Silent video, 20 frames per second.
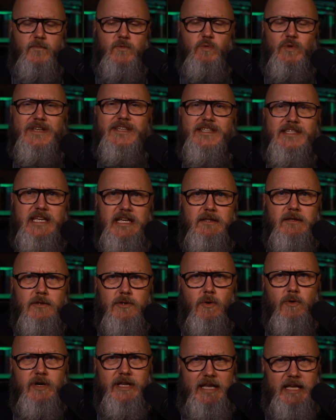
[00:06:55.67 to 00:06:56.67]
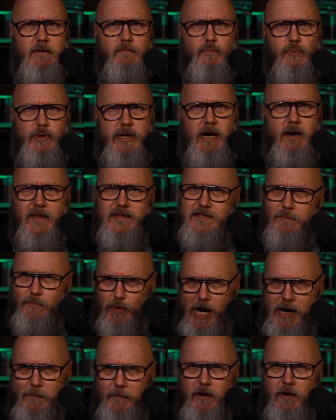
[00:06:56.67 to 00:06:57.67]
We seek the Lord in prayer. That's the
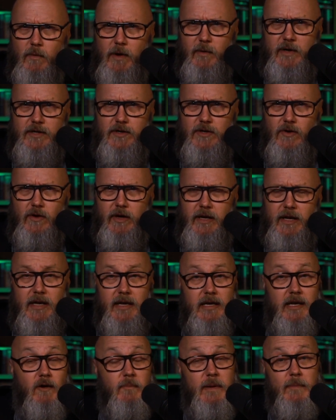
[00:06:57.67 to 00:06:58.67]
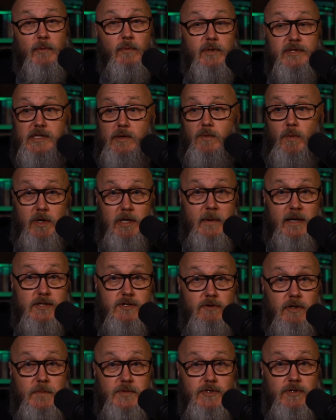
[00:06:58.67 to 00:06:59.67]
primary way we do it. Now, people would say, well, what about
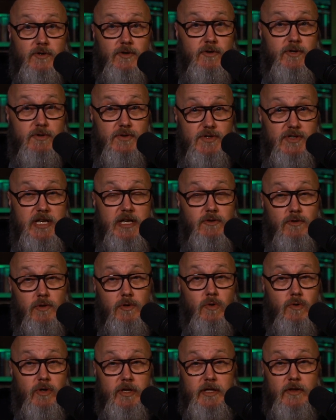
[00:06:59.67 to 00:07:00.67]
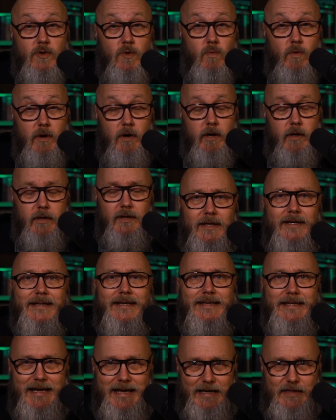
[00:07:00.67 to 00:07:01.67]
Scripture? Don't you seek the Lord in the Word?
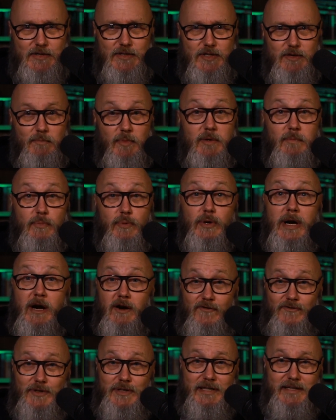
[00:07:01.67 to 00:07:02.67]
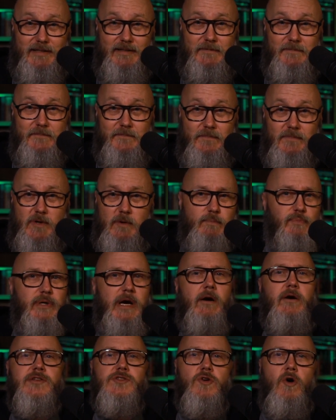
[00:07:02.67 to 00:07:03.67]
Yes, but prayerfully.
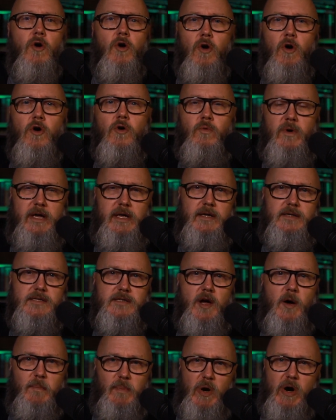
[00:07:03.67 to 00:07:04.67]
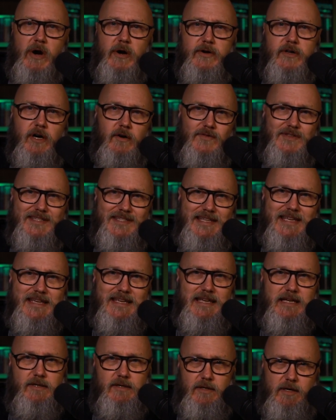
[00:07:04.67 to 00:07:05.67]
Prayer is always a part of
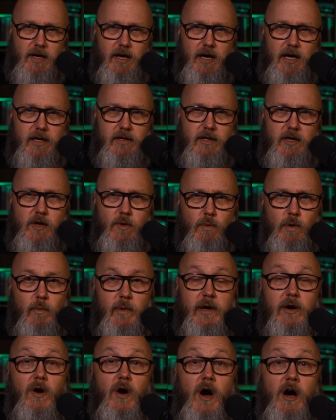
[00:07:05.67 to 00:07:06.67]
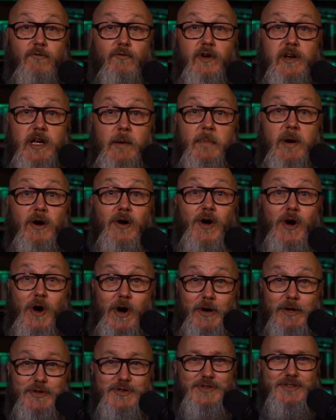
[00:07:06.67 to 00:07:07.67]
seeking God, where we are offering up our
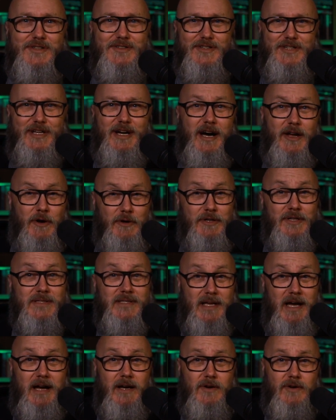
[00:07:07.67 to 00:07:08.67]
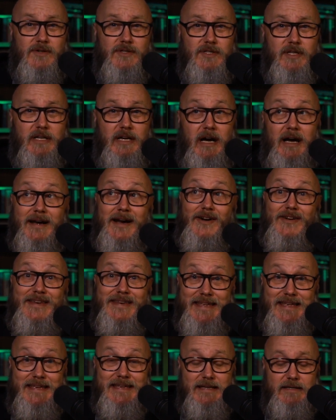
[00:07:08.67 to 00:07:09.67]
hearts to God, our desires to God, our
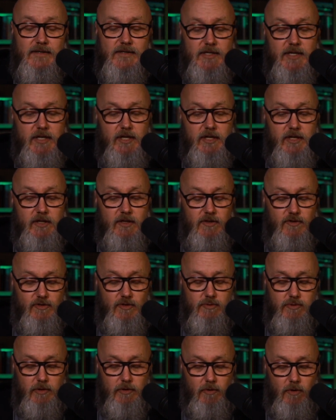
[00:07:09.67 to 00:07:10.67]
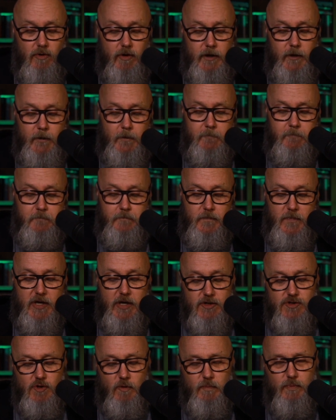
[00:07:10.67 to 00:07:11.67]
needs to the Lord.
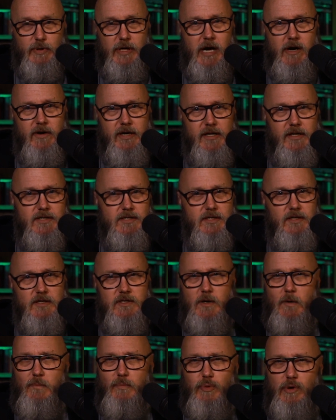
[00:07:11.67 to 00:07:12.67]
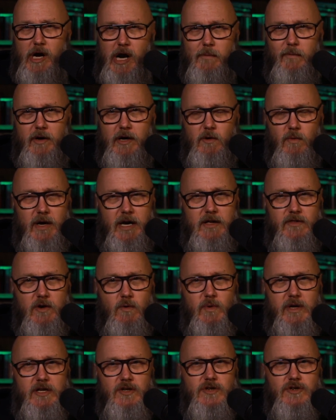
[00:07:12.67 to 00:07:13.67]
So prayer is this primary way
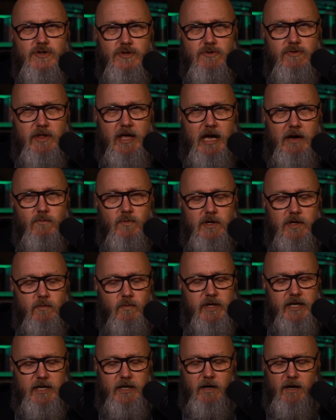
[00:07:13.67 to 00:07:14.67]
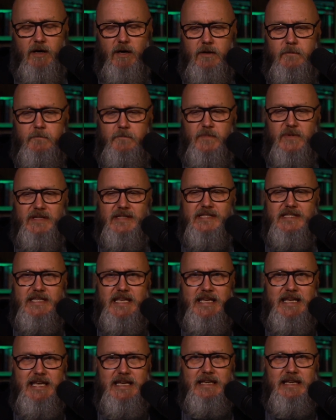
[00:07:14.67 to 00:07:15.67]
that we do that, where we are
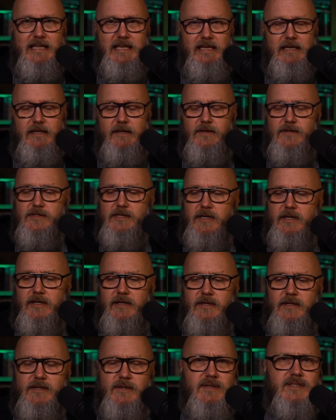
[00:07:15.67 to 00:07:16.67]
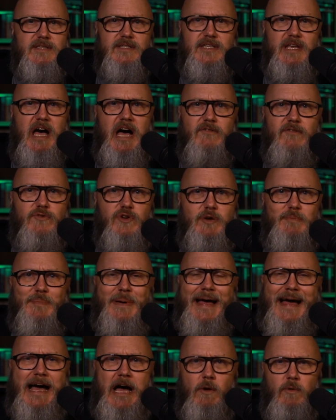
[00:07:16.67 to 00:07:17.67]
seeking His sovereign
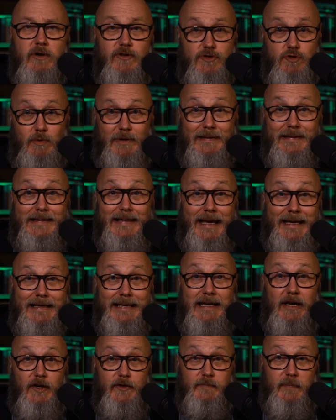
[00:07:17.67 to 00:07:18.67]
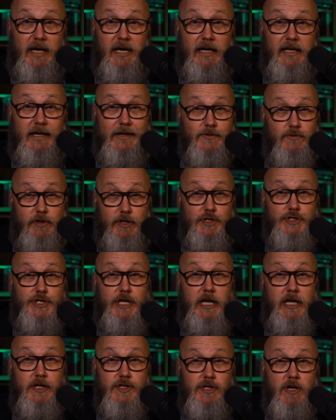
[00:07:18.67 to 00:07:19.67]
power to enlighten our minds or to
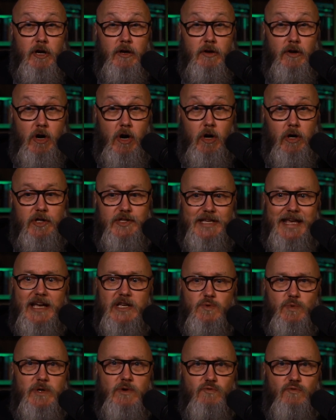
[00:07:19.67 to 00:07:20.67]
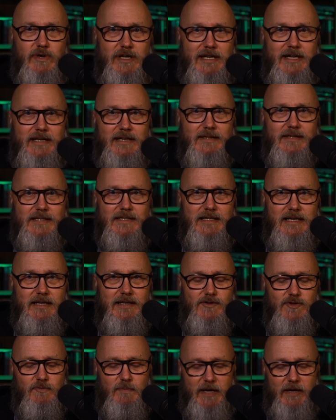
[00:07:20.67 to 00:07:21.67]
change our hearts as we read and
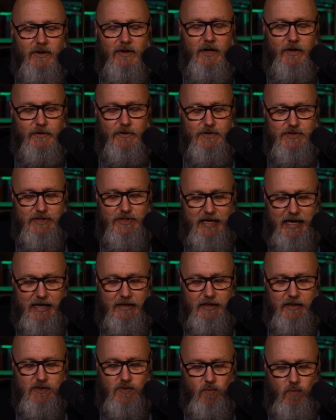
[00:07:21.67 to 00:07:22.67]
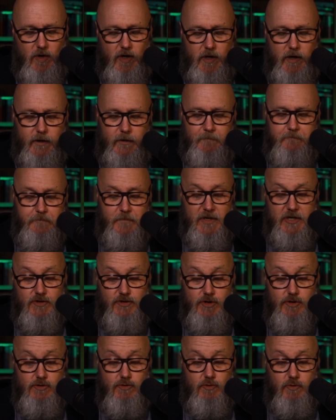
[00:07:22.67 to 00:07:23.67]
seek to better understand His Word.
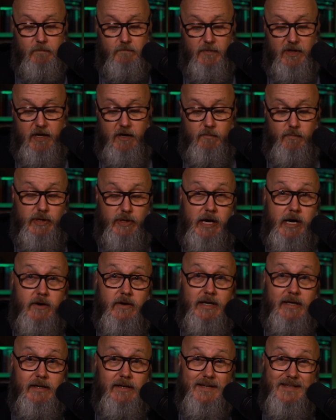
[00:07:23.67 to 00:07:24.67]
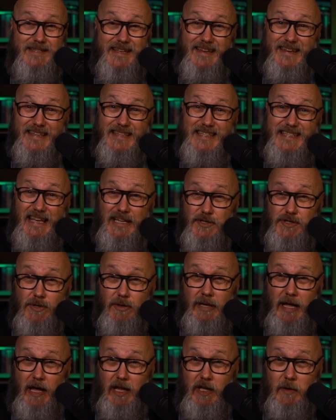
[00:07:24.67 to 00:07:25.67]
2, prayer is an
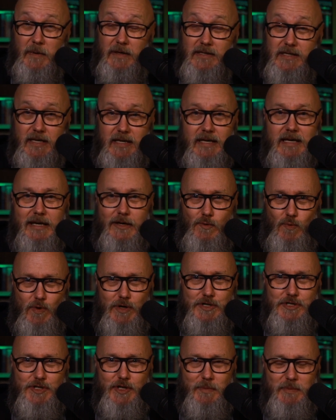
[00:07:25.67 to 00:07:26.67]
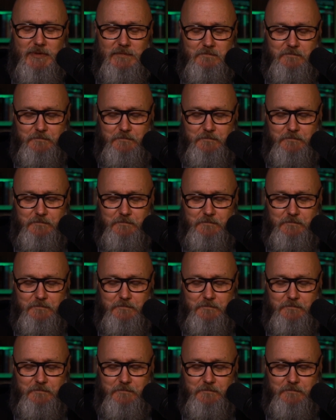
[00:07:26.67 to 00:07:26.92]
essential element in worship.